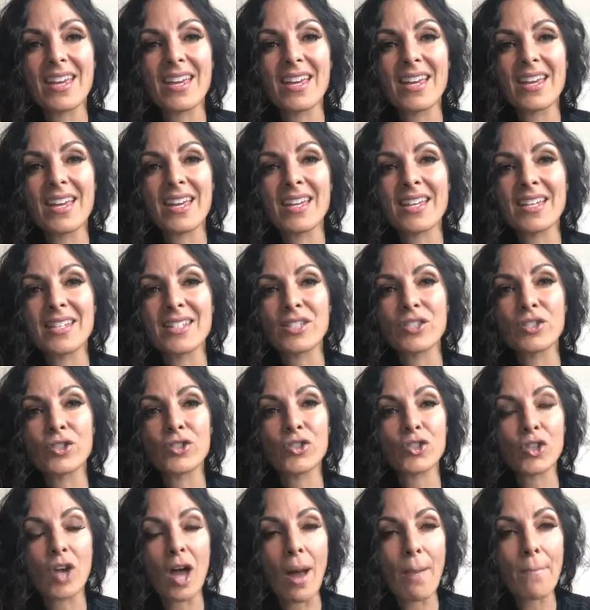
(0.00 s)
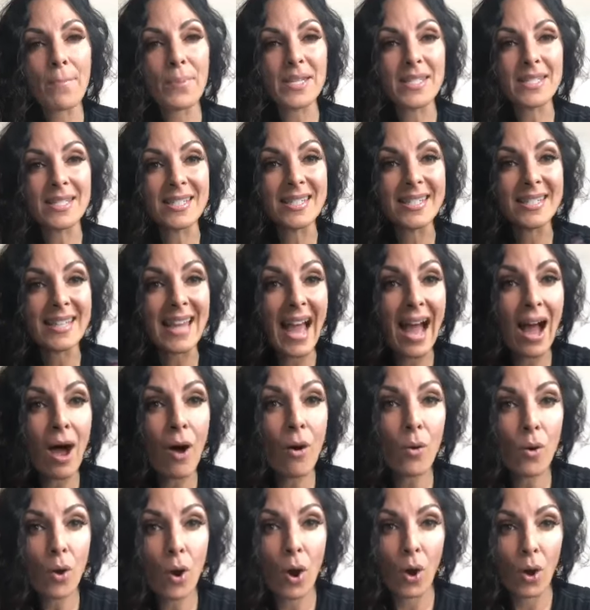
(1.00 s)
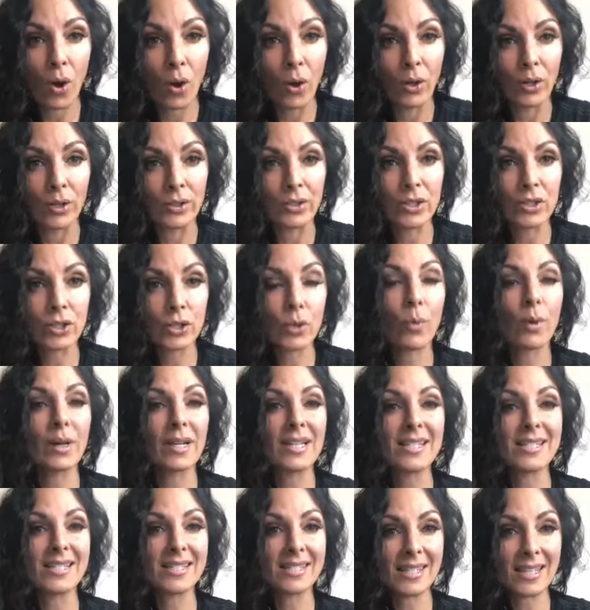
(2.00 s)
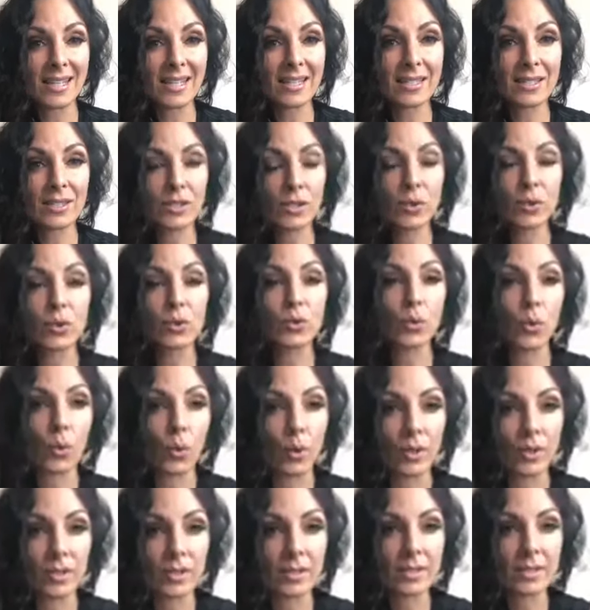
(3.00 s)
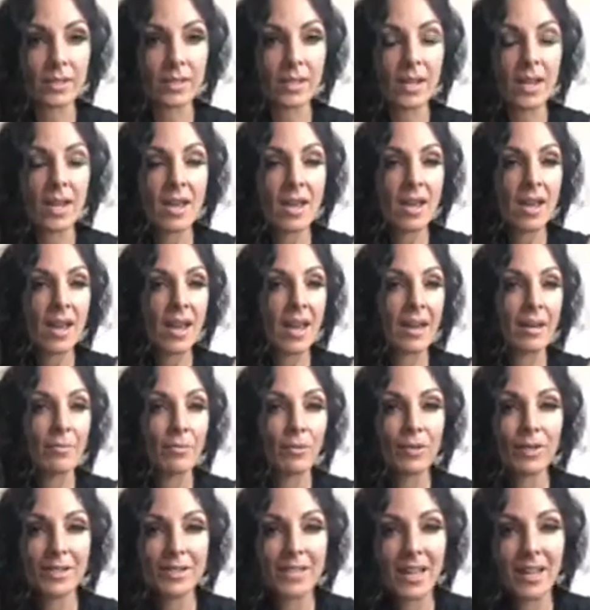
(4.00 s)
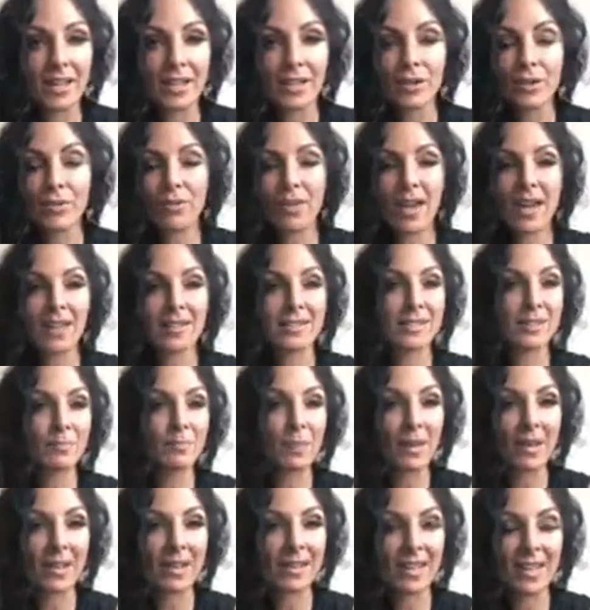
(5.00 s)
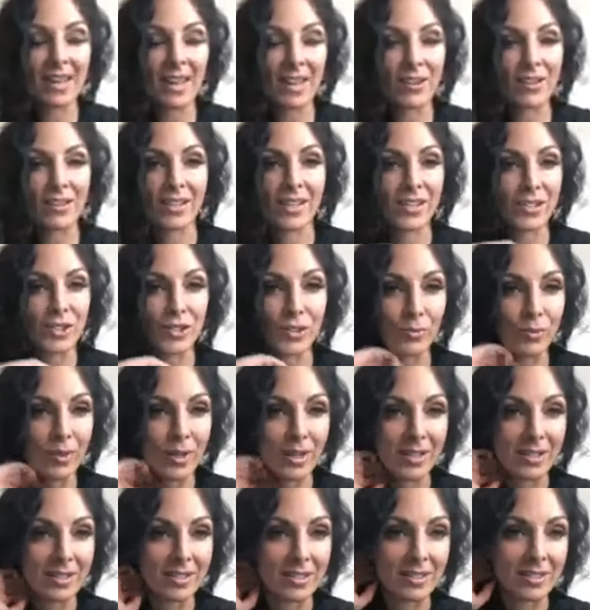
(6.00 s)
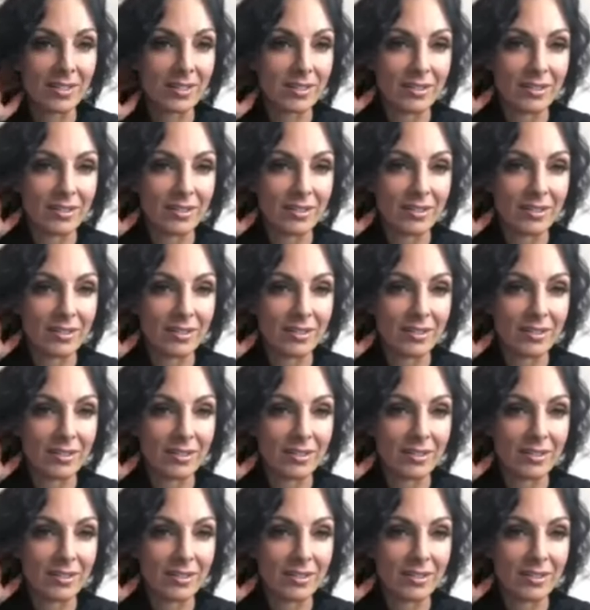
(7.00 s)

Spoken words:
his shop is now called 26 Swords. And I'm only telling you that and spelling that out in case you wanted to